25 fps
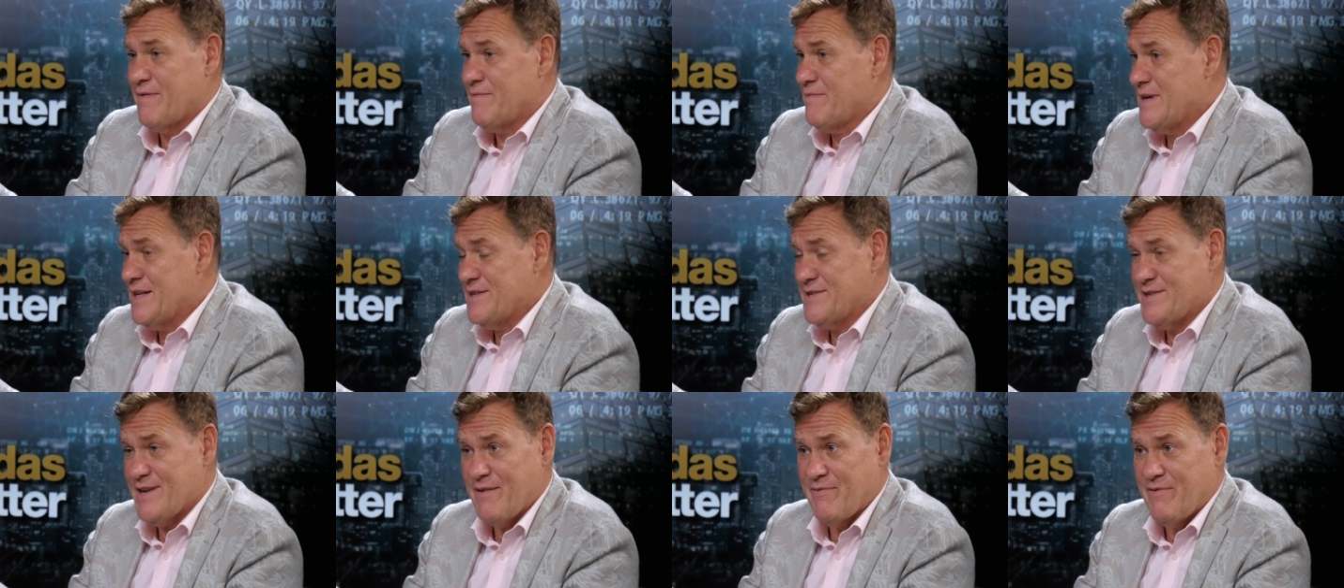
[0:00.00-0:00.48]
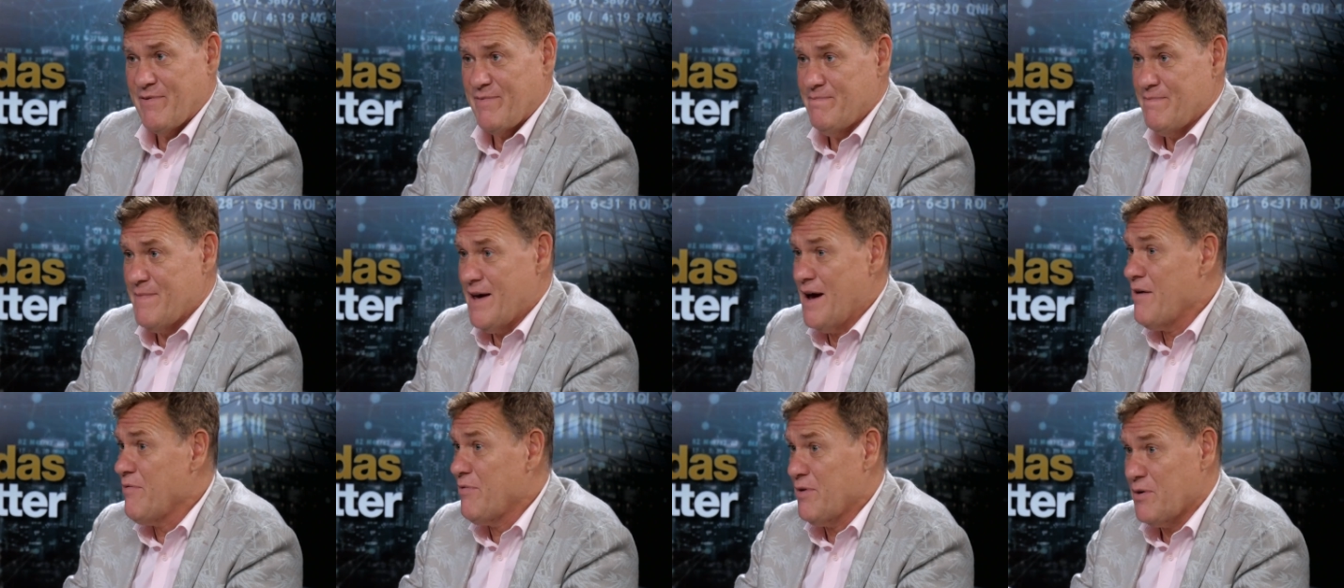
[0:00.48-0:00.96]
it's
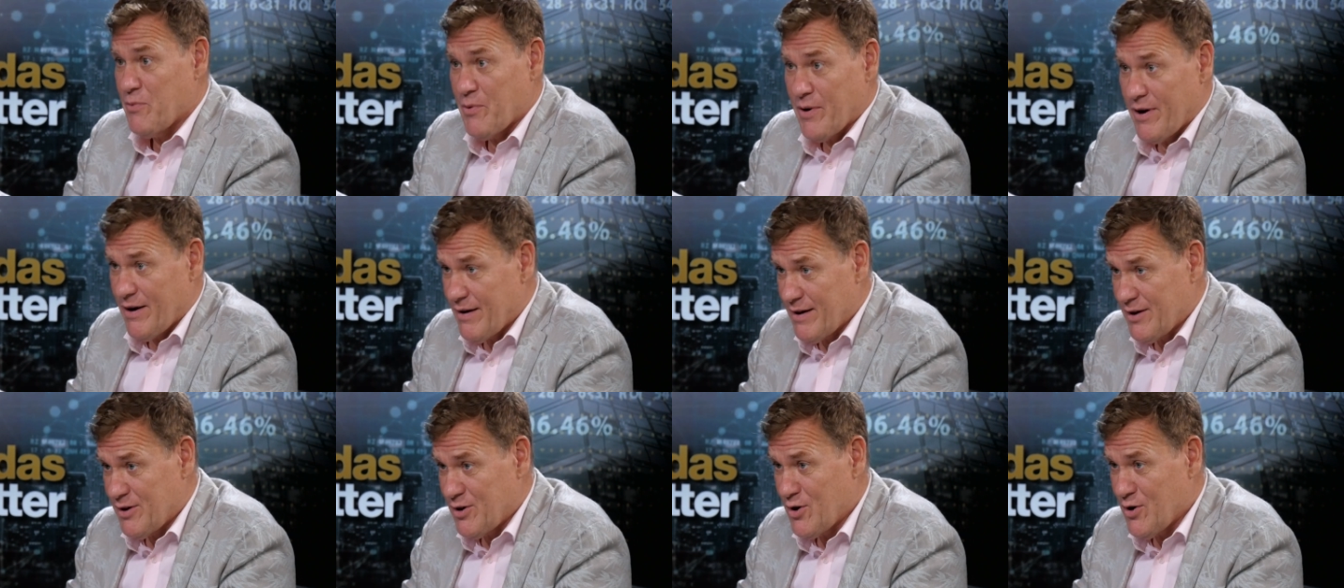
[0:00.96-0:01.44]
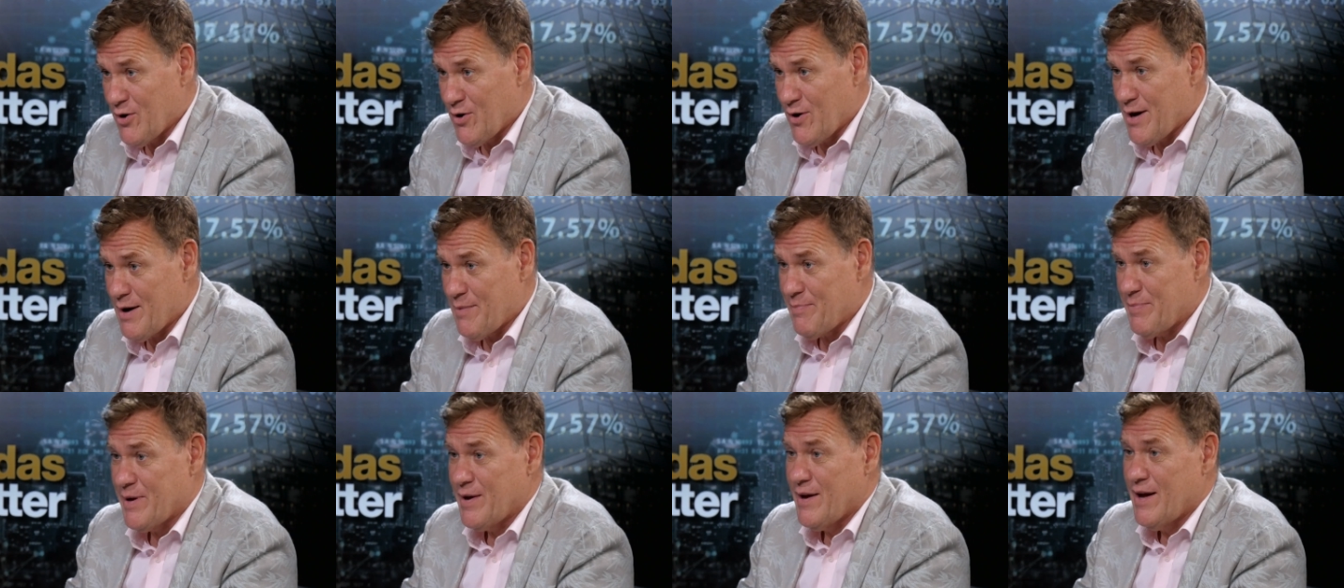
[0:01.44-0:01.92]
everywhere in
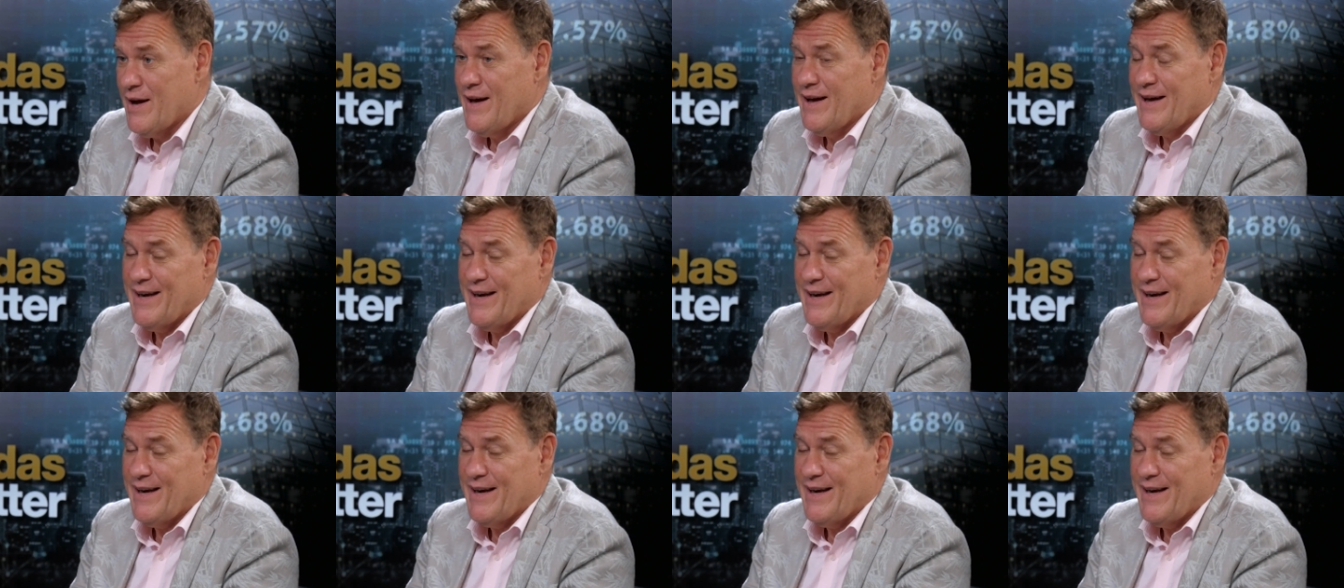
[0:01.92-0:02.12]
Europe.